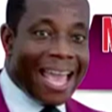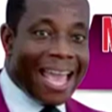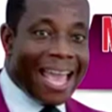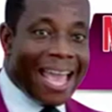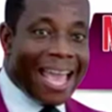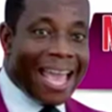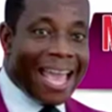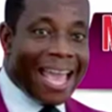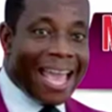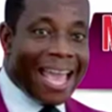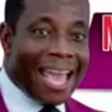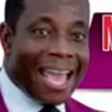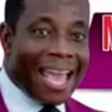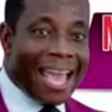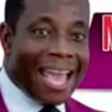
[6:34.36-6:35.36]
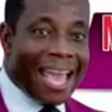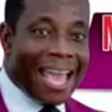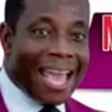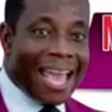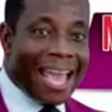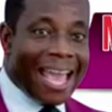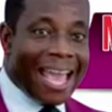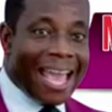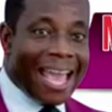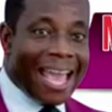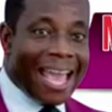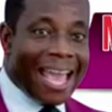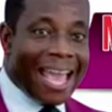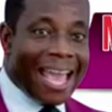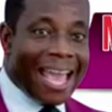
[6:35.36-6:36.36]

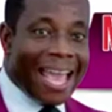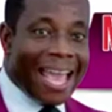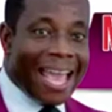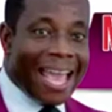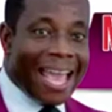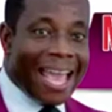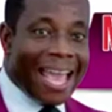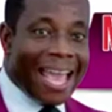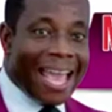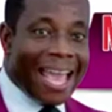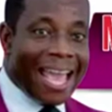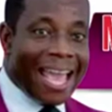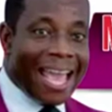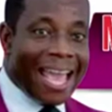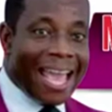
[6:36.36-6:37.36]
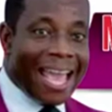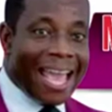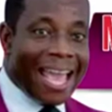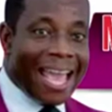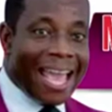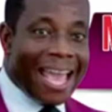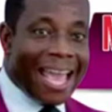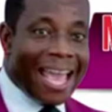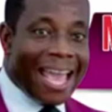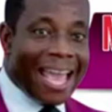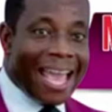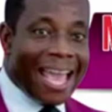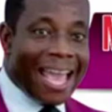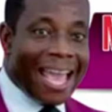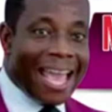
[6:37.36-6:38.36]

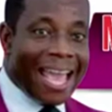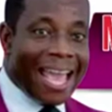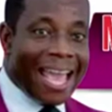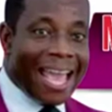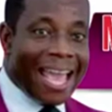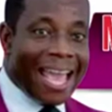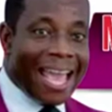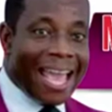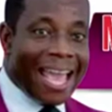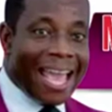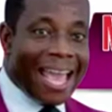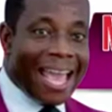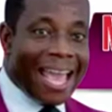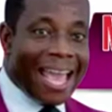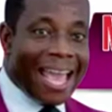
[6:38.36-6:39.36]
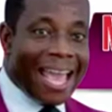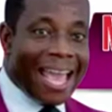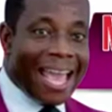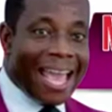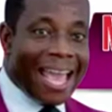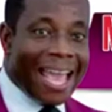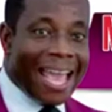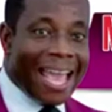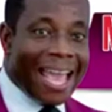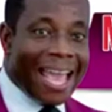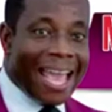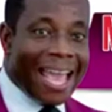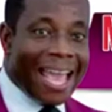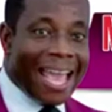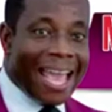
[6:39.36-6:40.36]

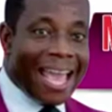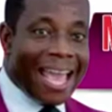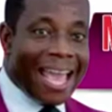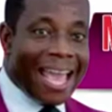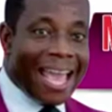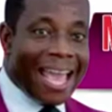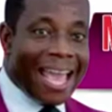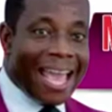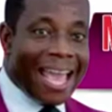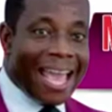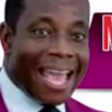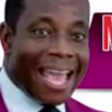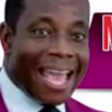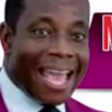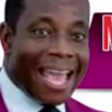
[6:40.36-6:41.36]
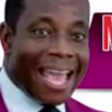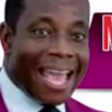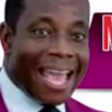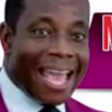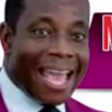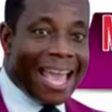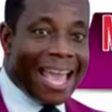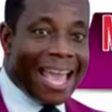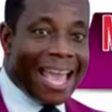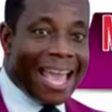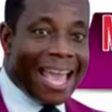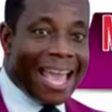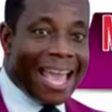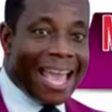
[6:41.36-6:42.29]
This is a still picture; no speech is visible.